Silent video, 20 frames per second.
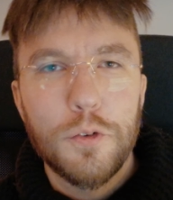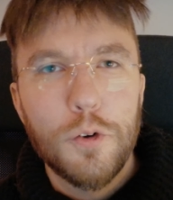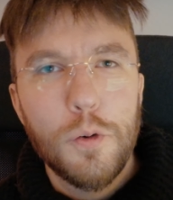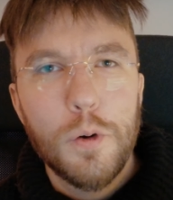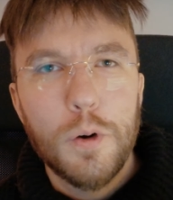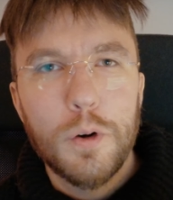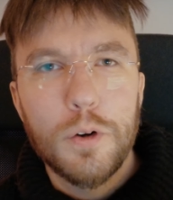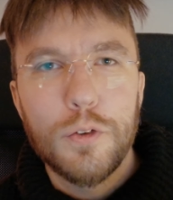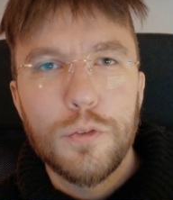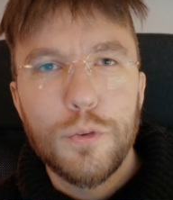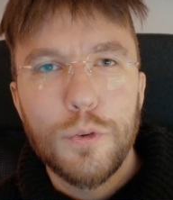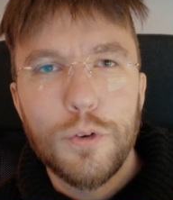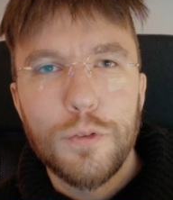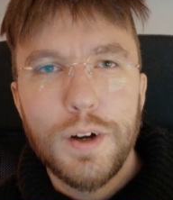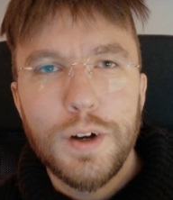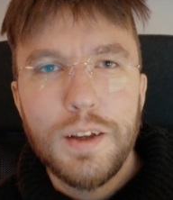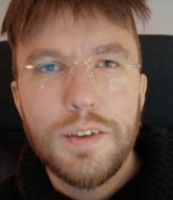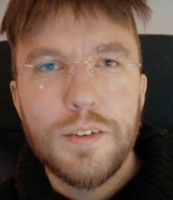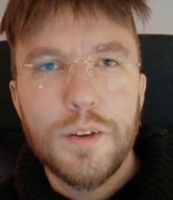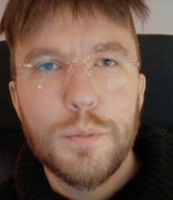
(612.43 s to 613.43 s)
controllers
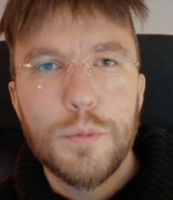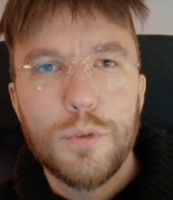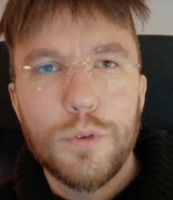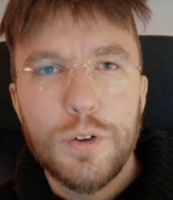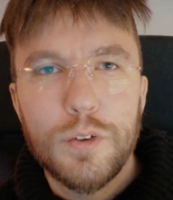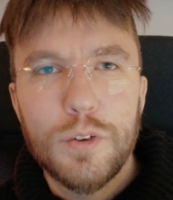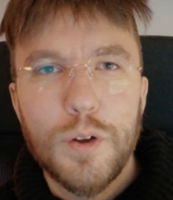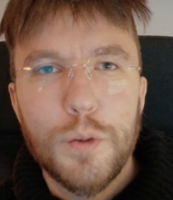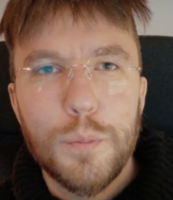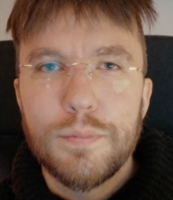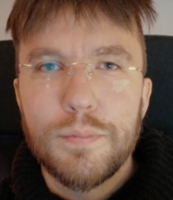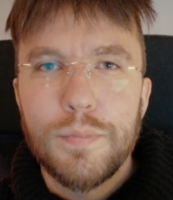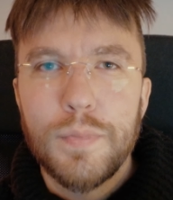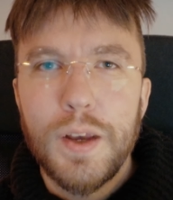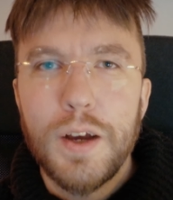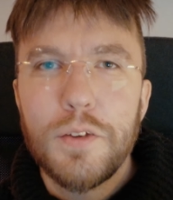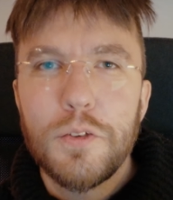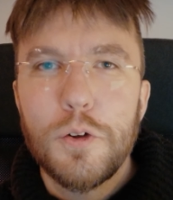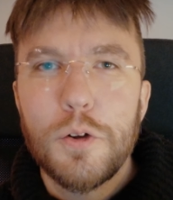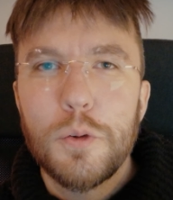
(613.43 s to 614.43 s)
for visemes, for
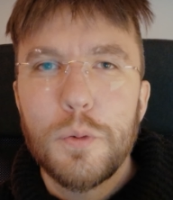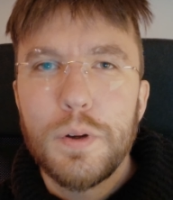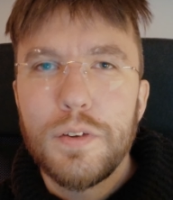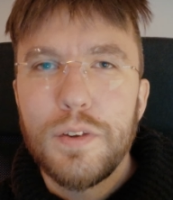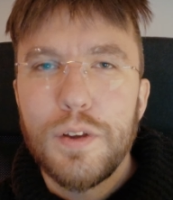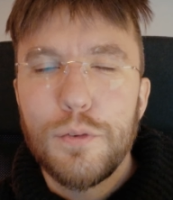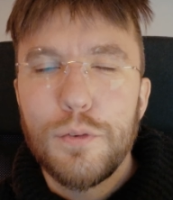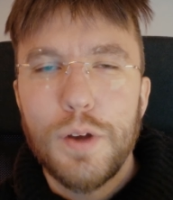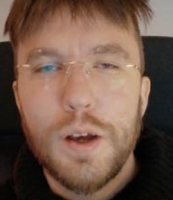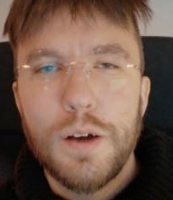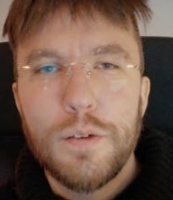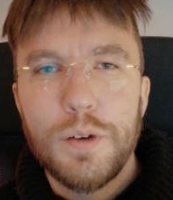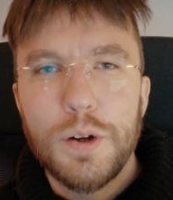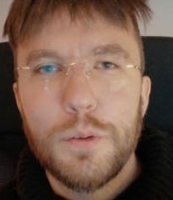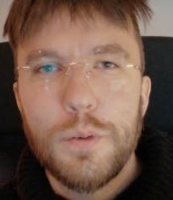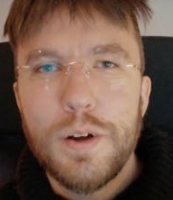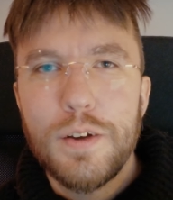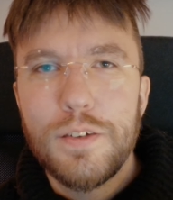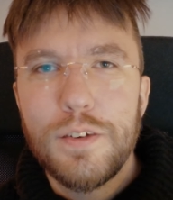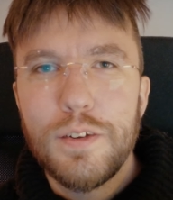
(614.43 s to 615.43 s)
example. As always, if you
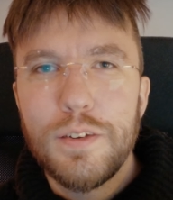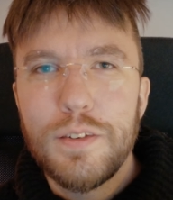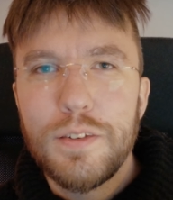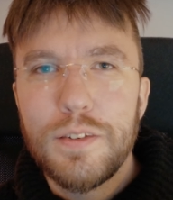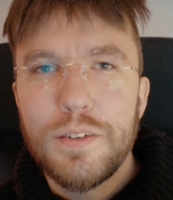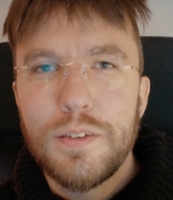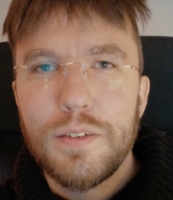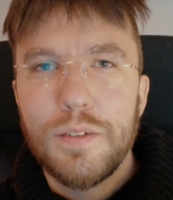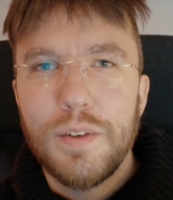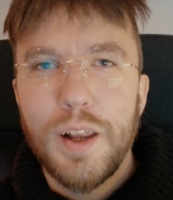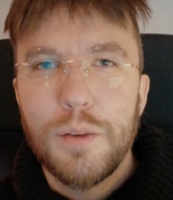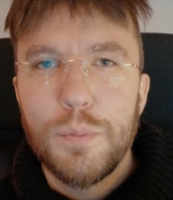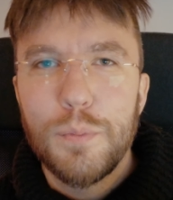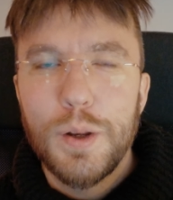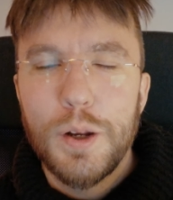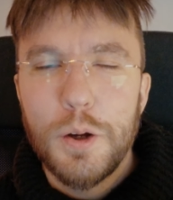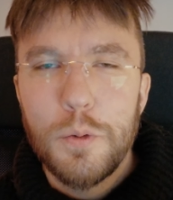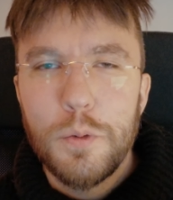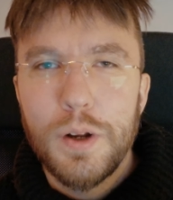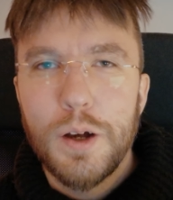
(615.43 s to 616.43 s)
have any questions,
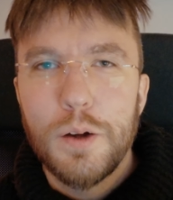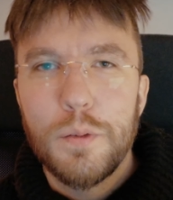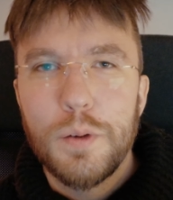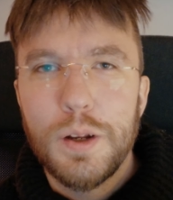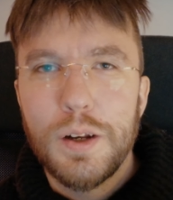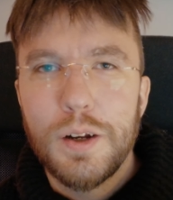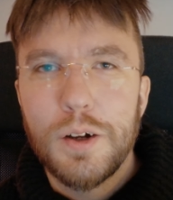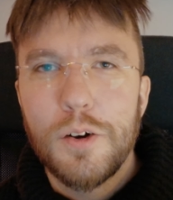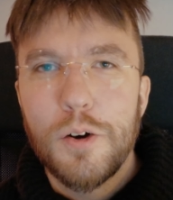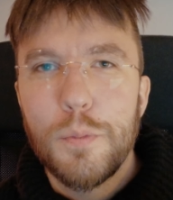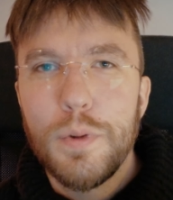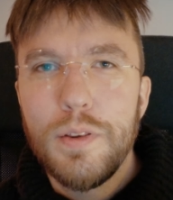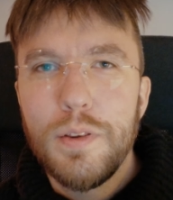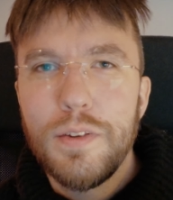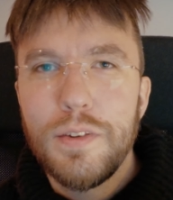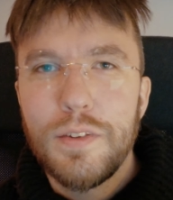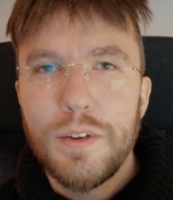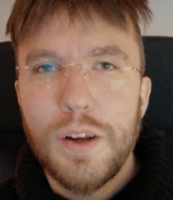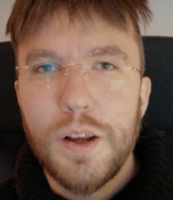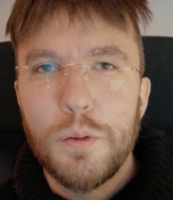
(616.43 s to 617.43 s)
let me know down in the
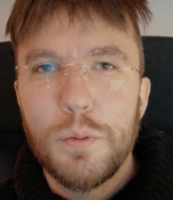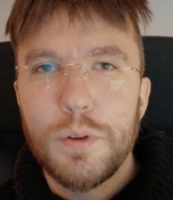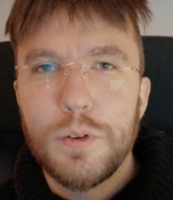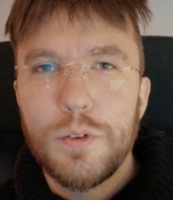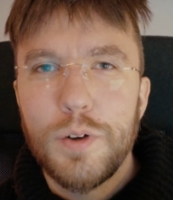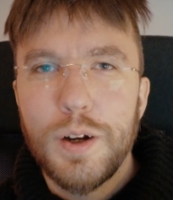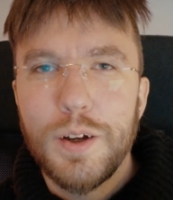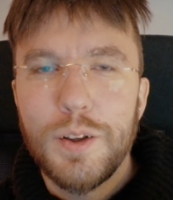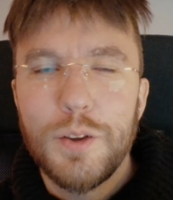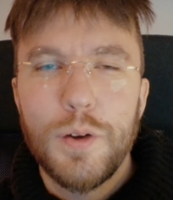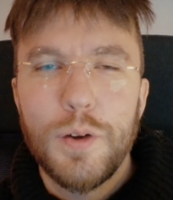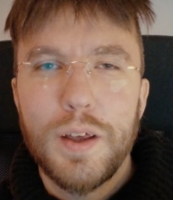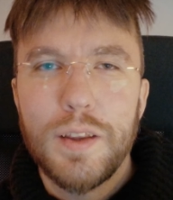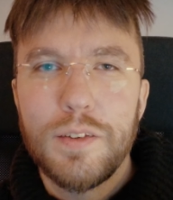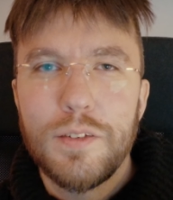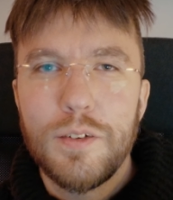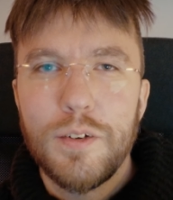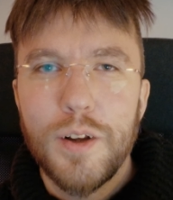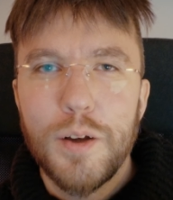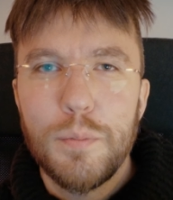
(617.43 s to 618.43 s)
comments and I will try to
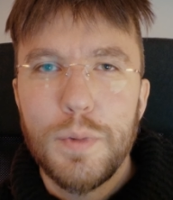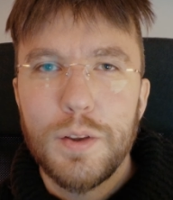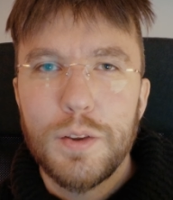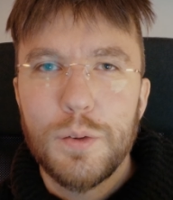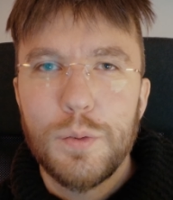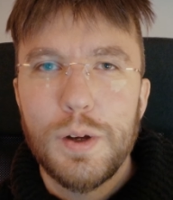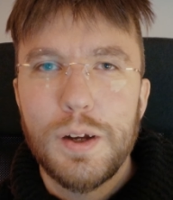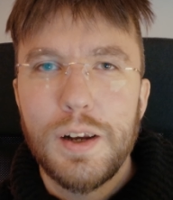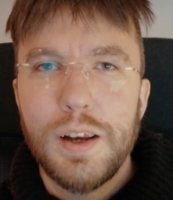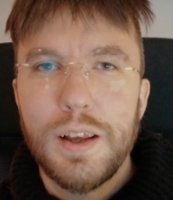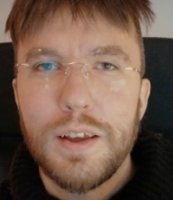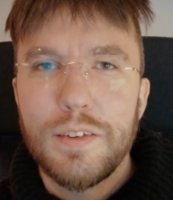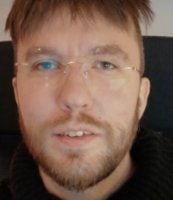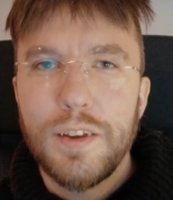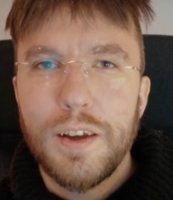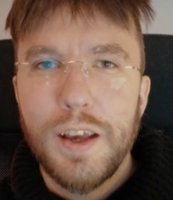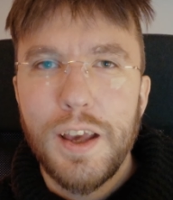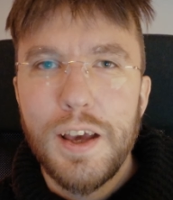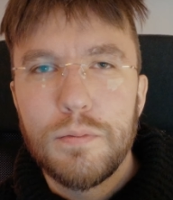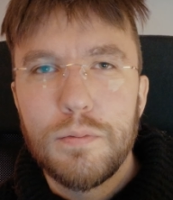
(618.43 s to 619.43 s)
answer them as quickly
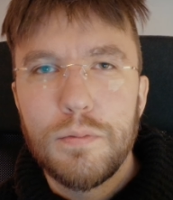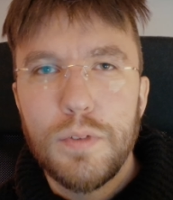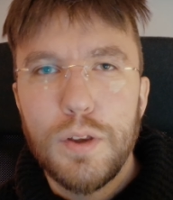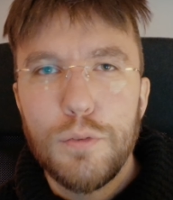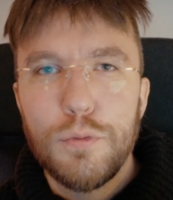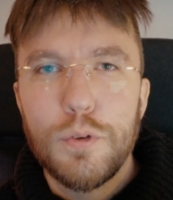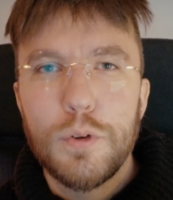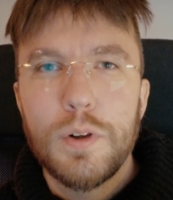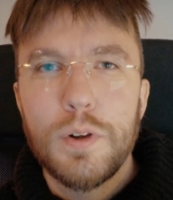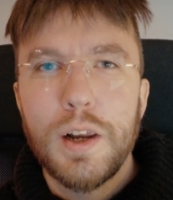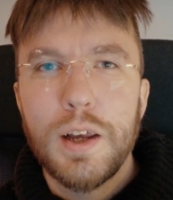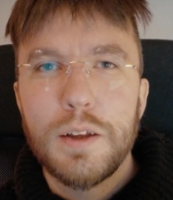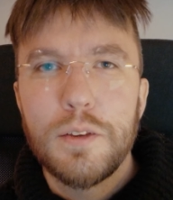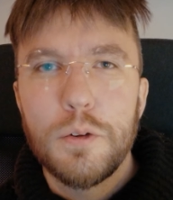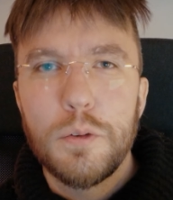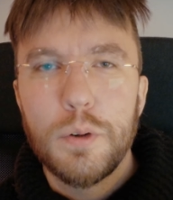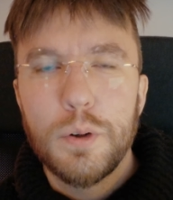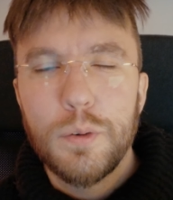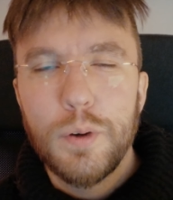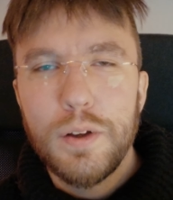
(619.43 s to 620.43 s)
as I can. If you'd
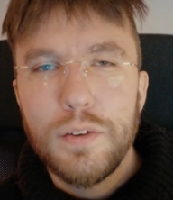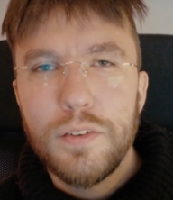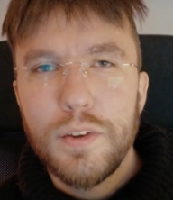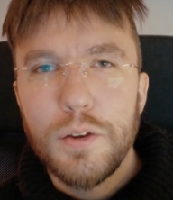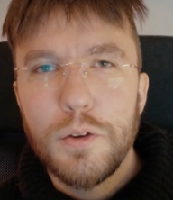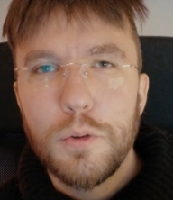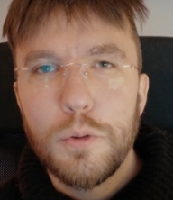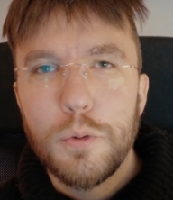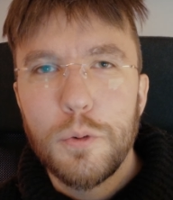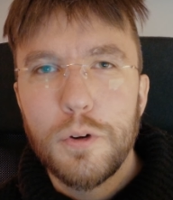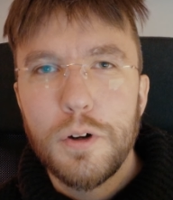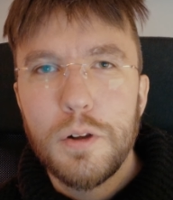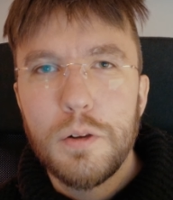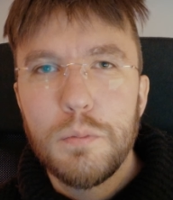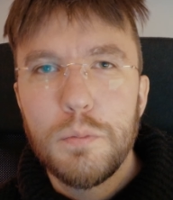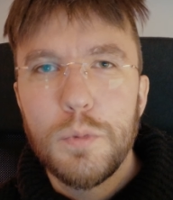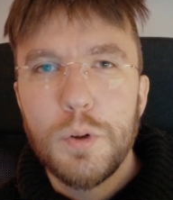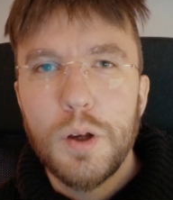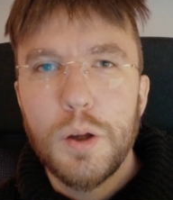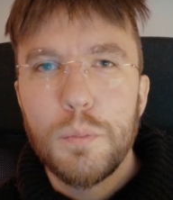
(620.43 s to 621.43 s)
like to request a
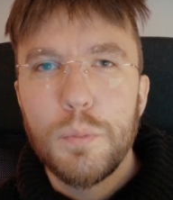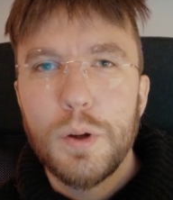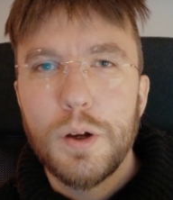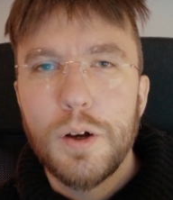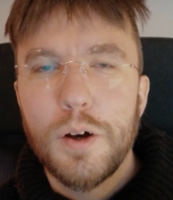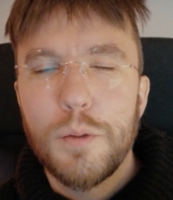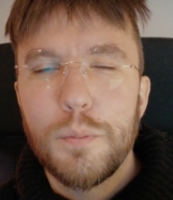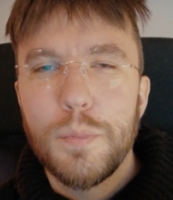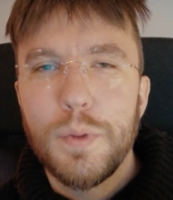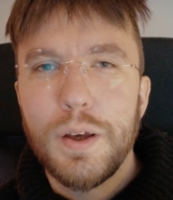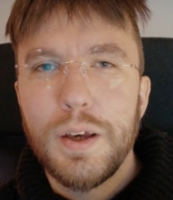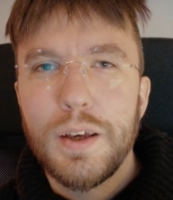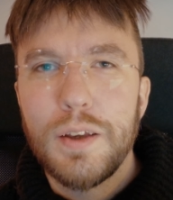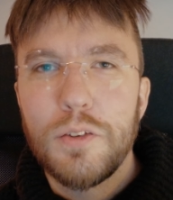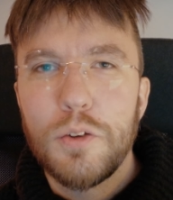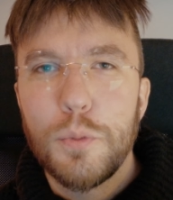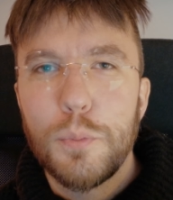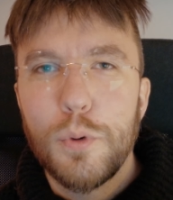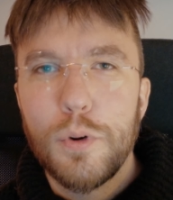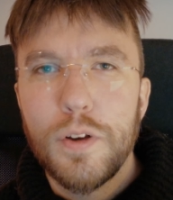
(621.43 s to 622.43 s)
tutorial, you can become
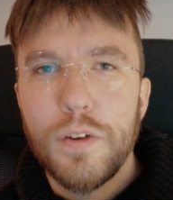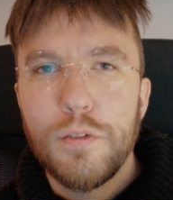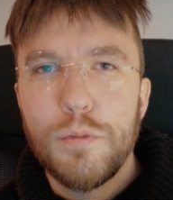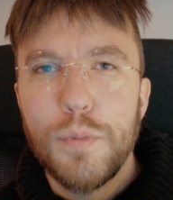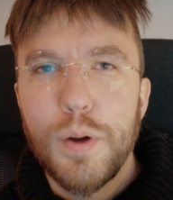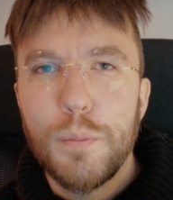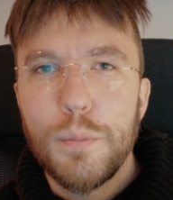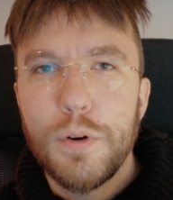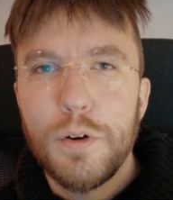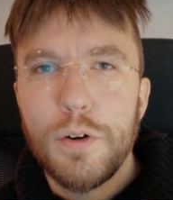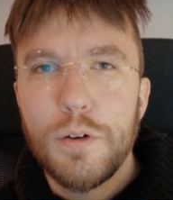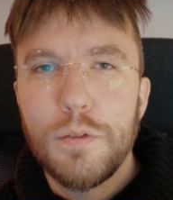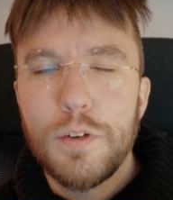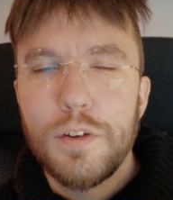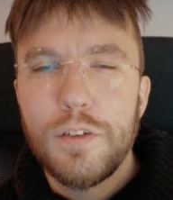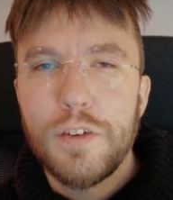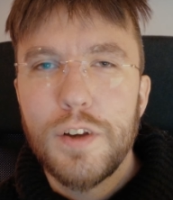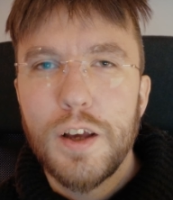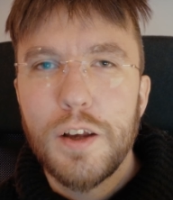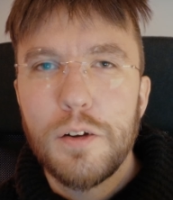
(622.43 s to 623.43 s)
a supportive member
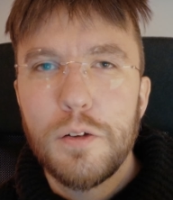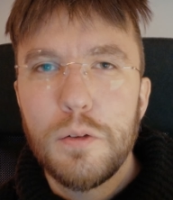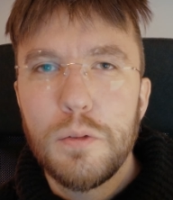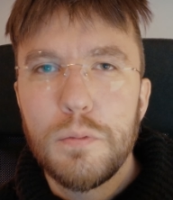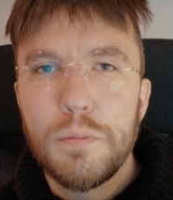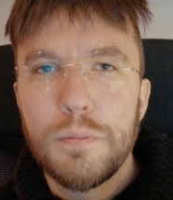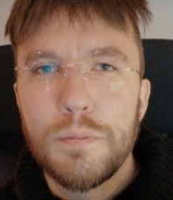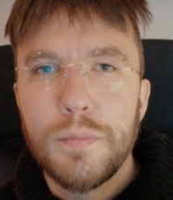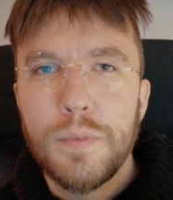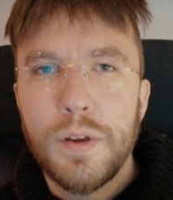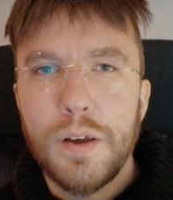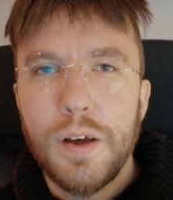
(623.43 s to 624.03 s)
of the channel,